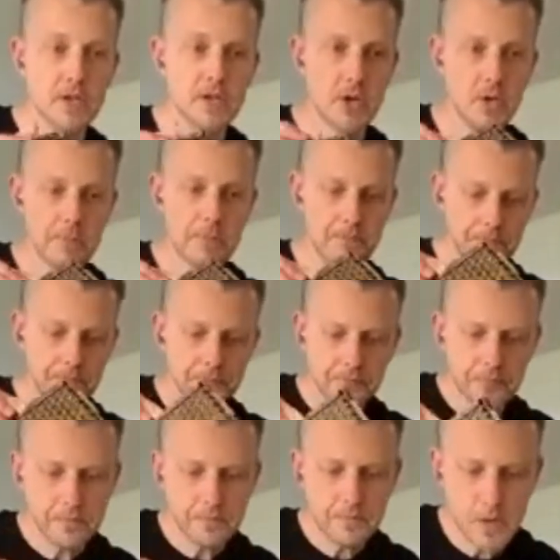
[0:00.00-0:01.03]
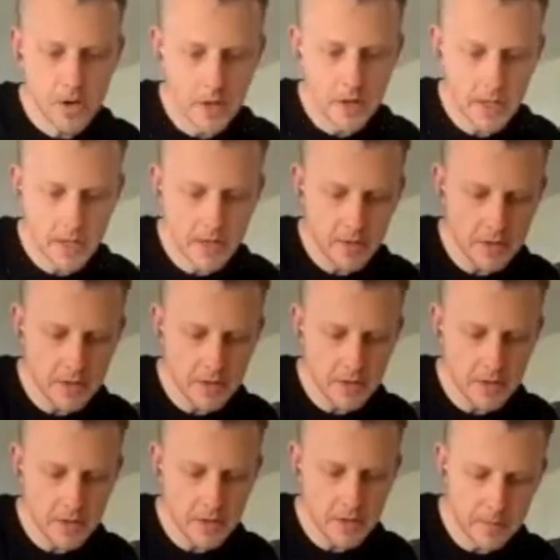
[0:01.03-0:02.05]
So I'm going to get this
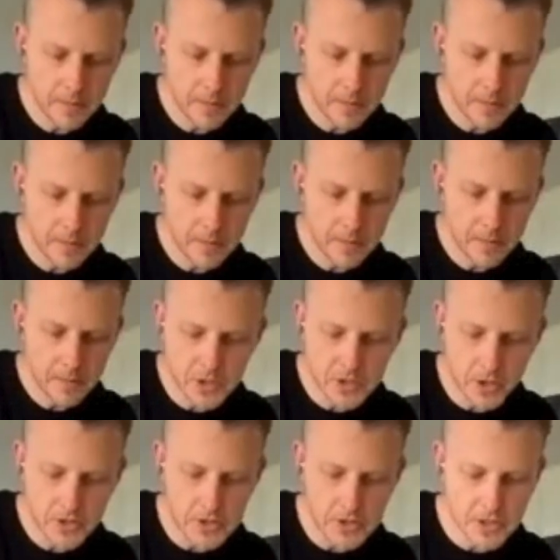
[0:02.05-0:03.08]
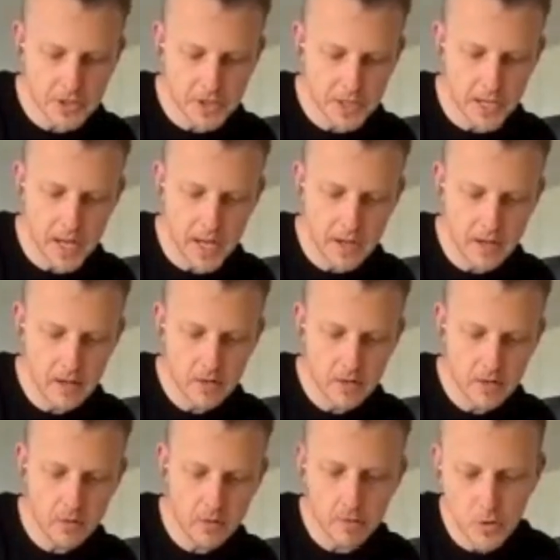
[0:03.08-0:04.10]
just going to slide this in again,
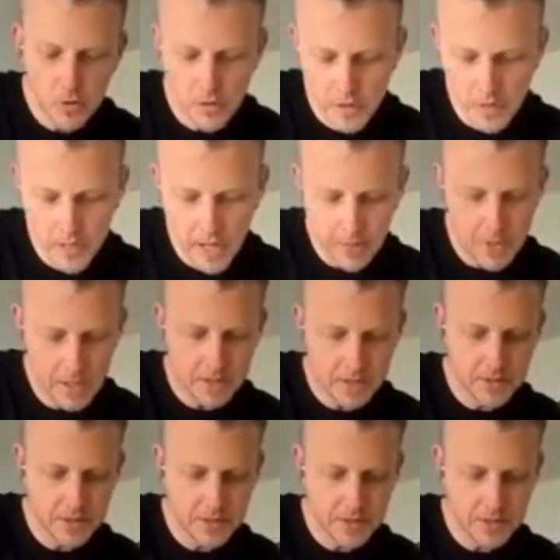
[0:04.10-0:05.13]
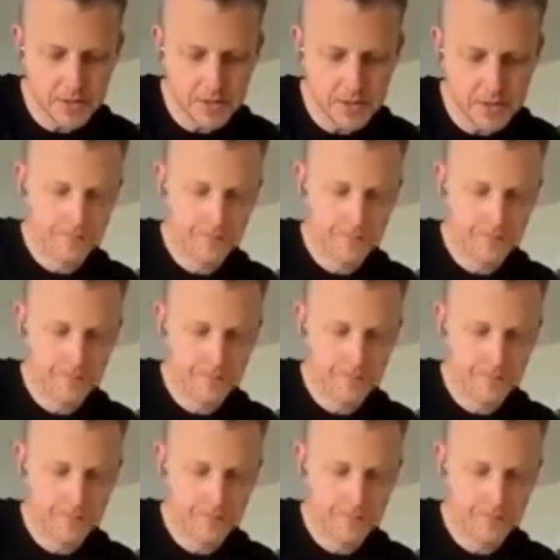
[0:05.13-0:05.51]
not removing the cappings.